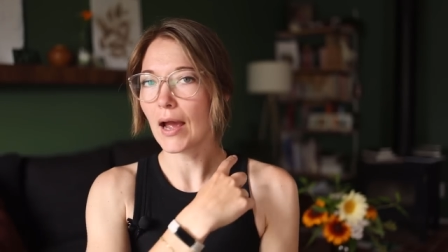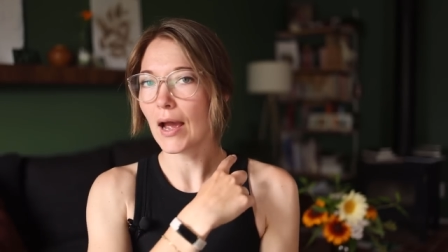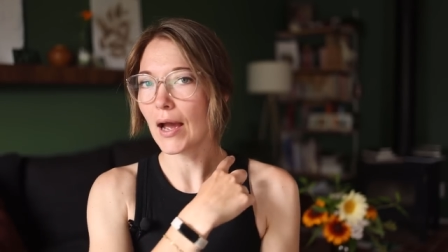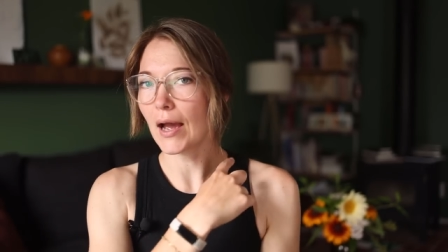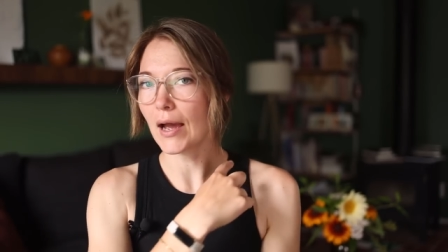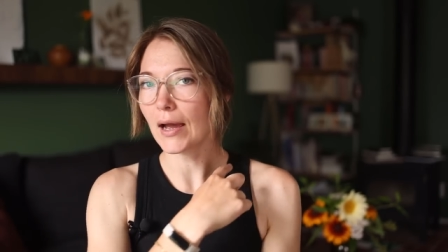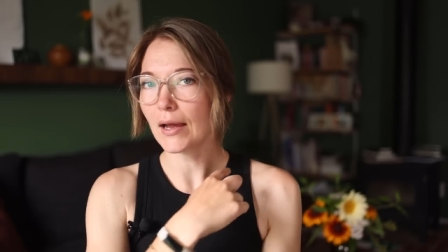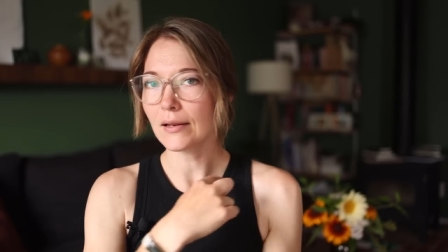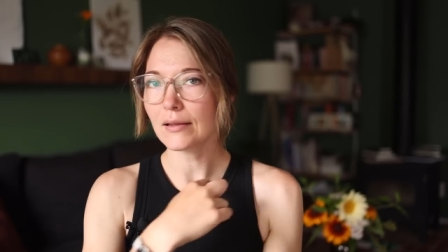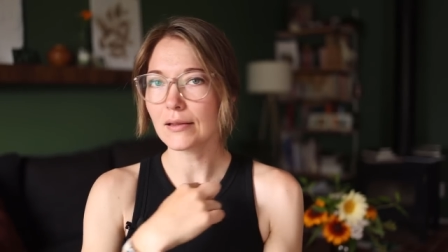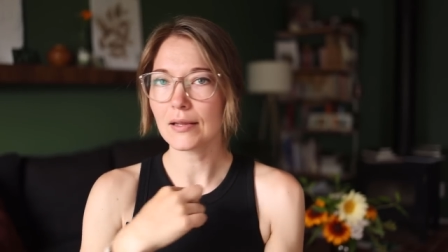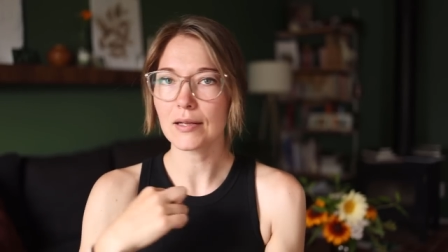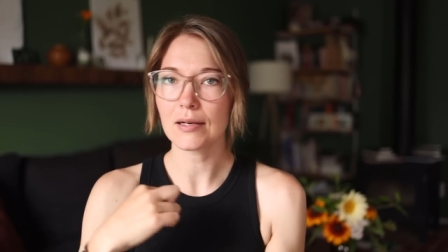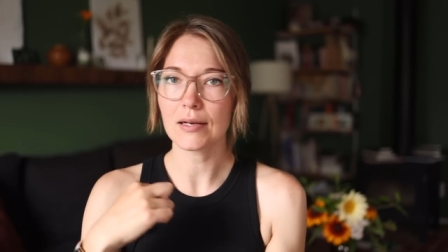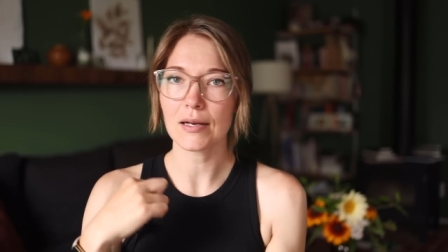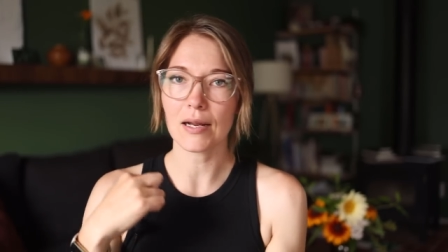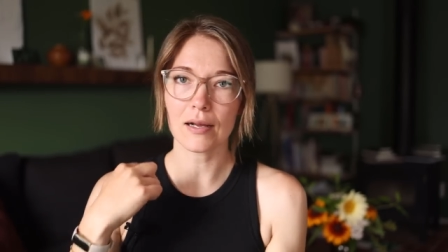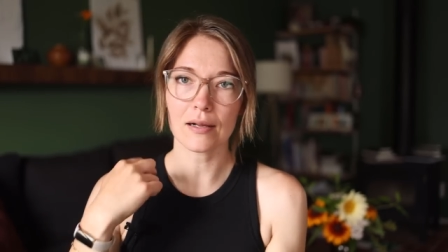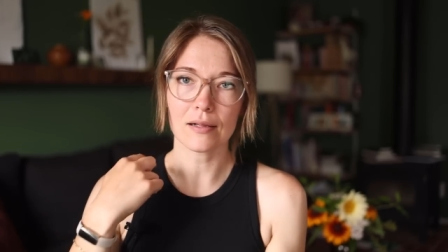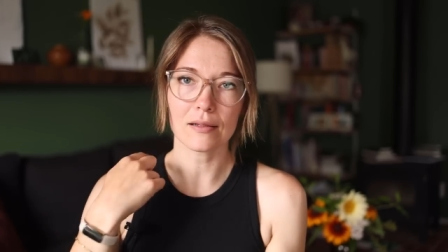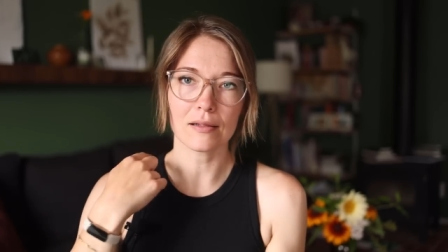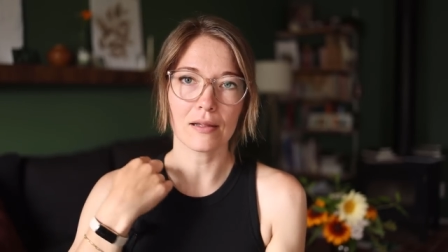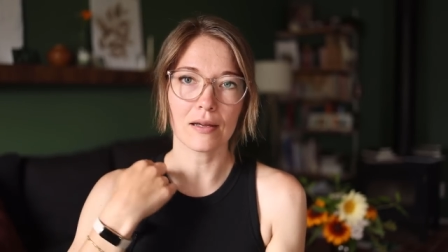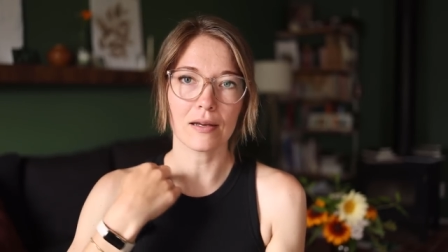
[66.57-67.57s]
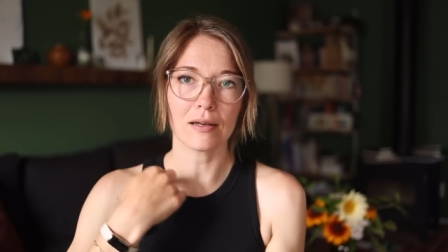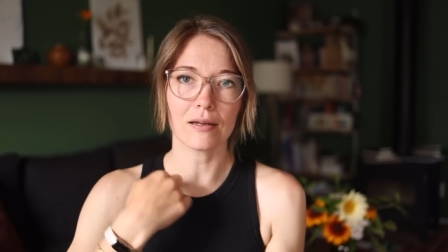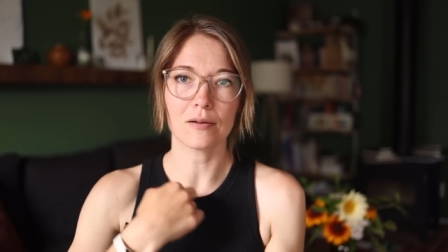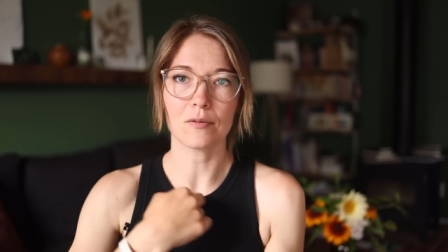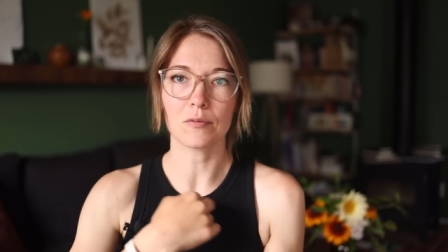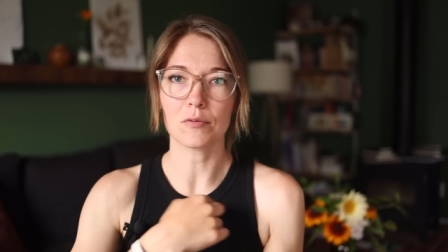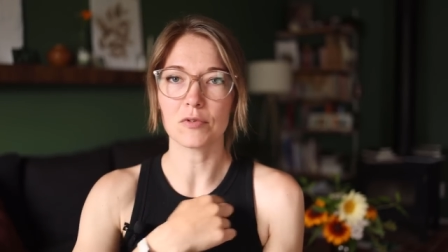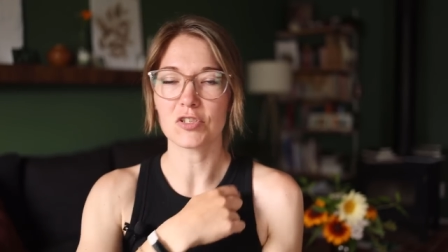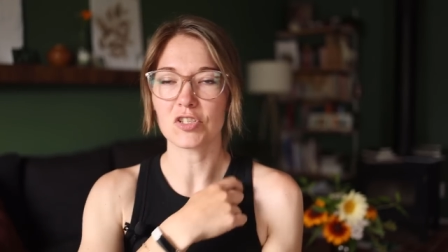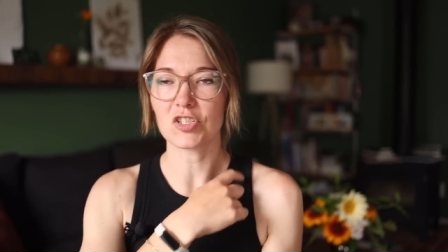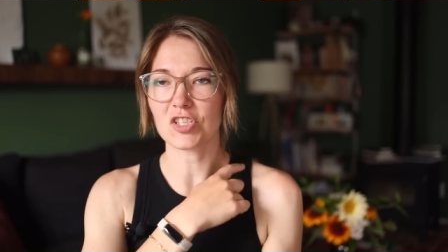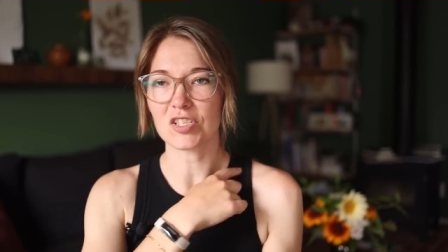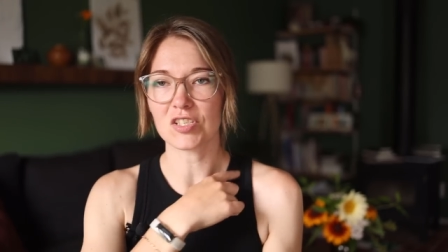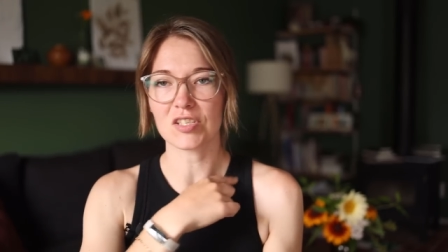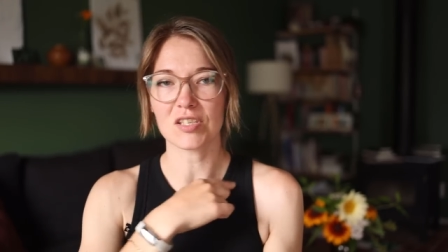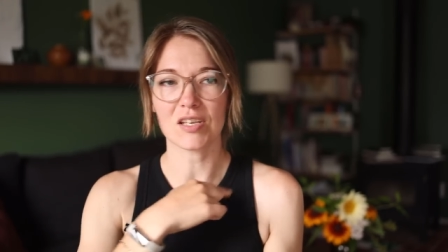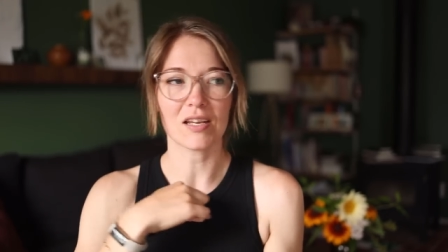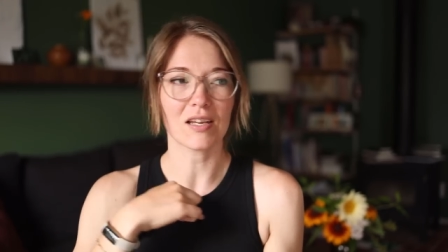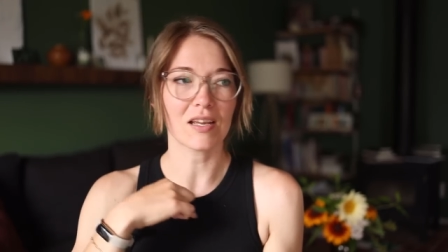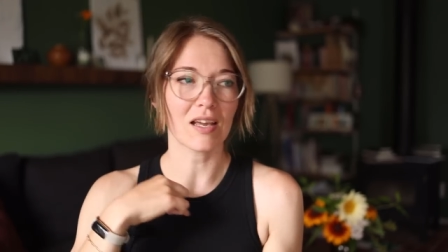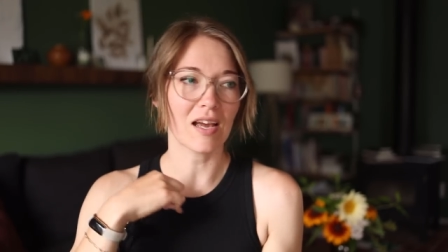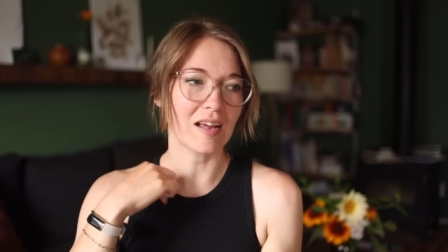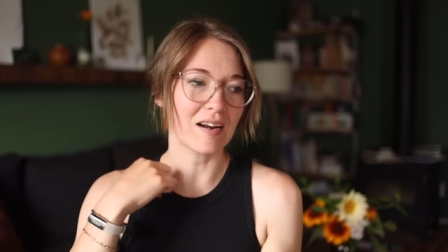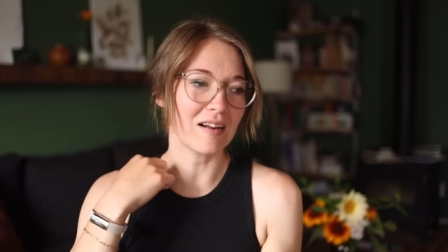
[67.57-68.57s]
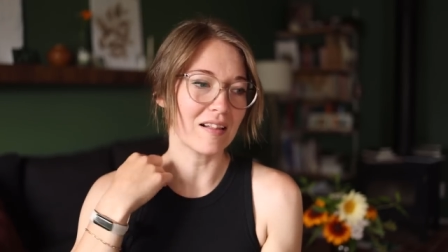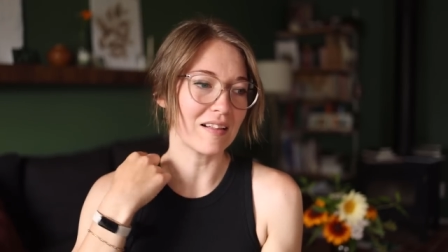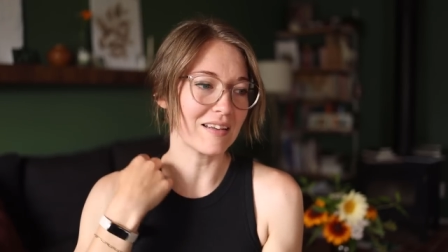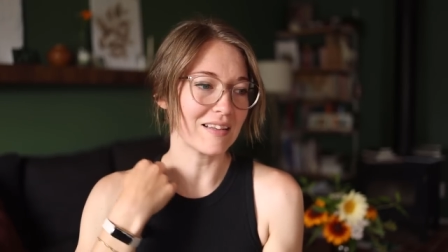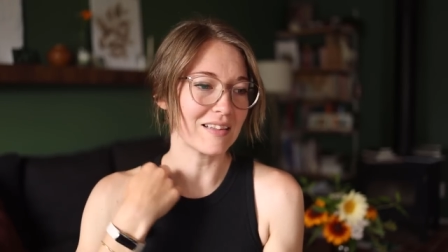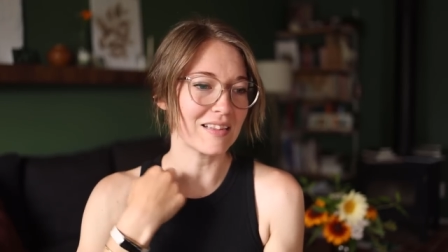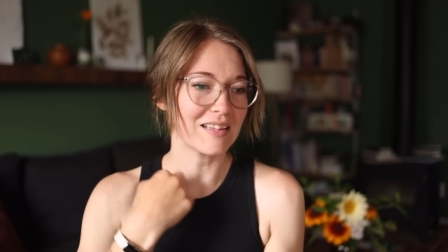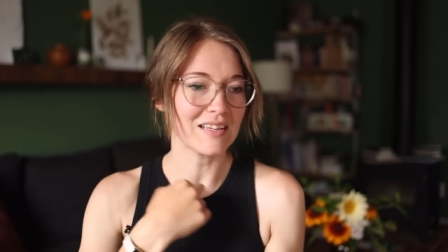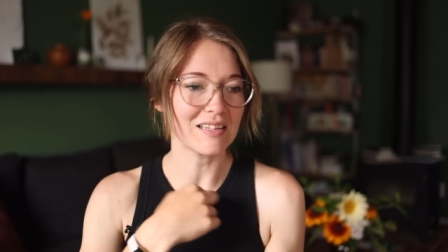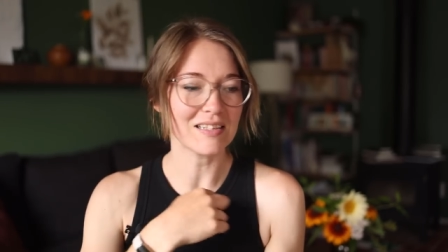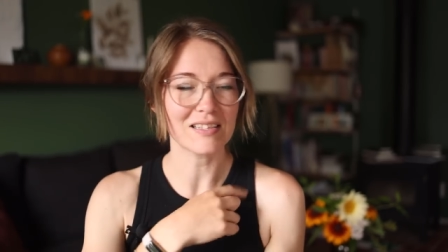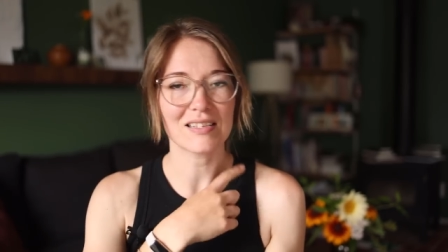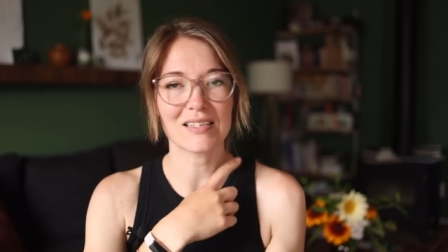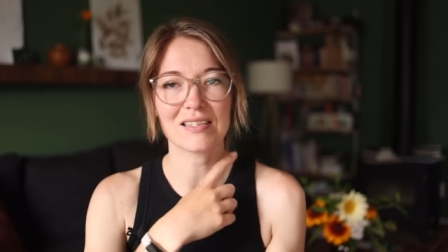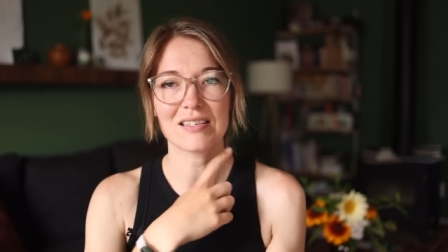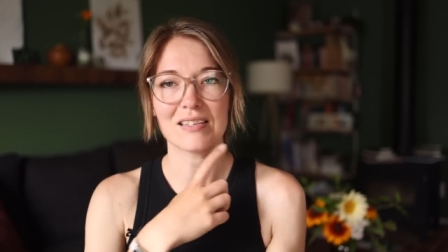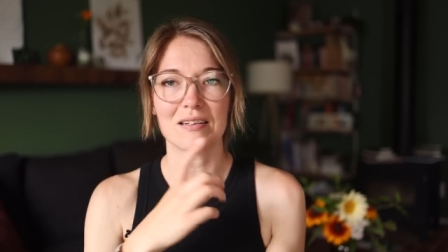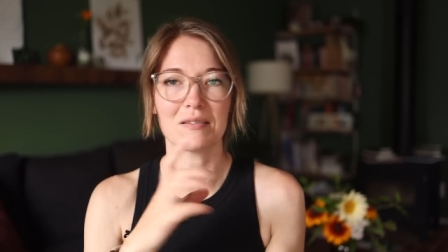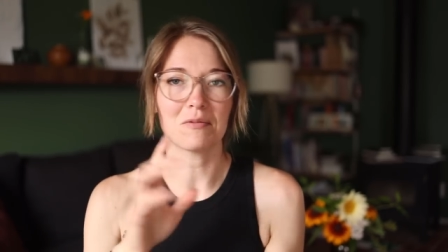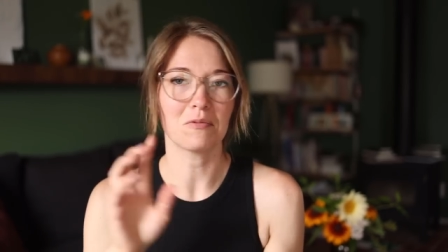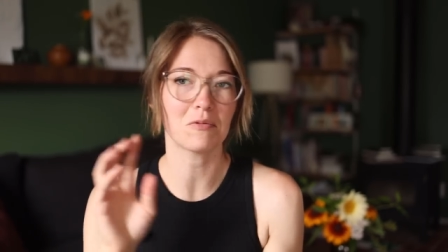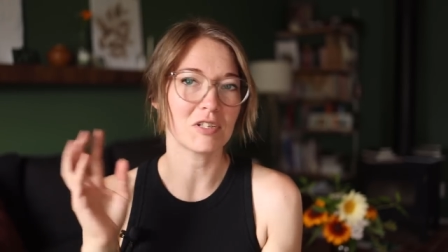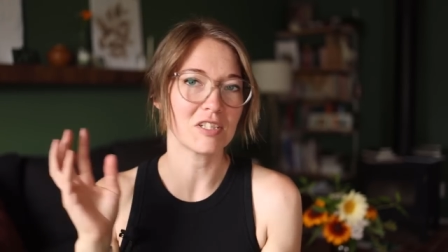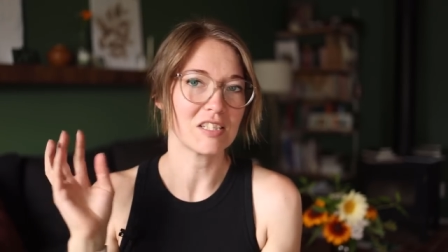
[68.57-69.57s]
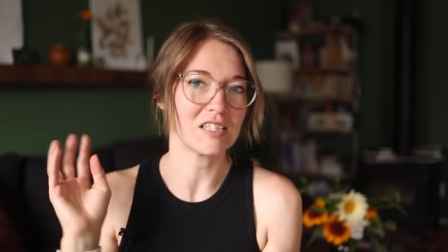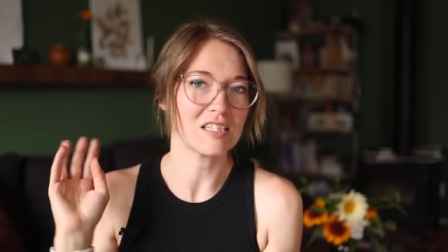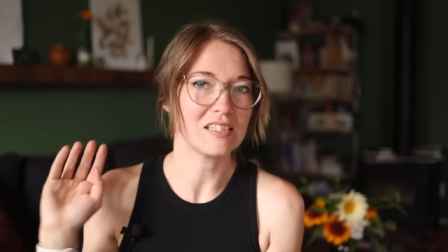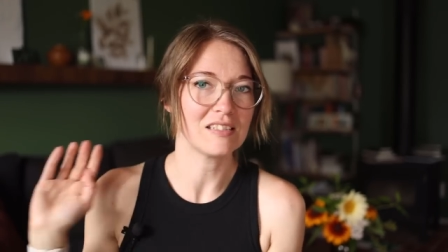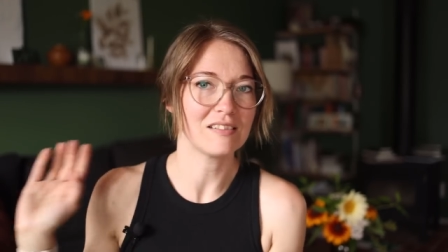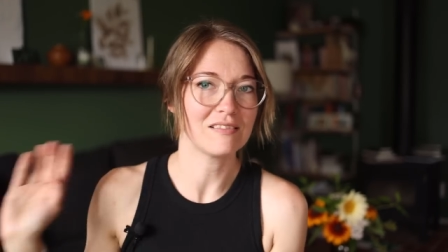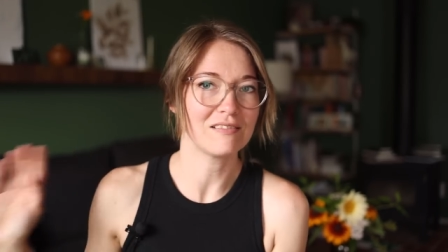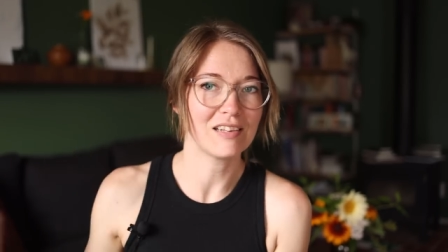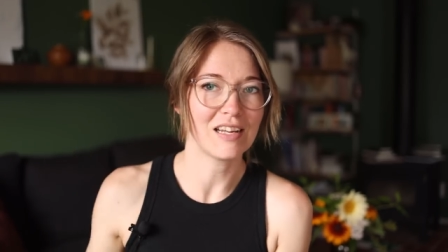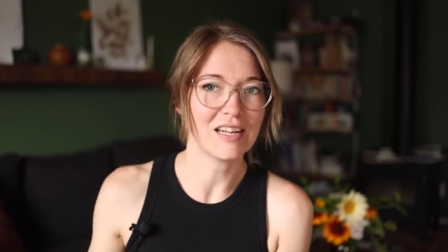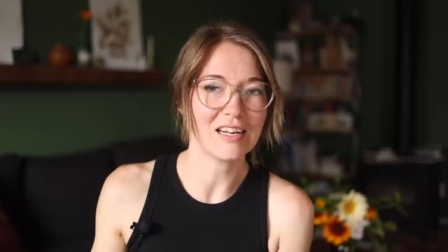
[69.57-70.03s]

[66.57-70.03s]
had the neckline was just like kind of like this and it wasn't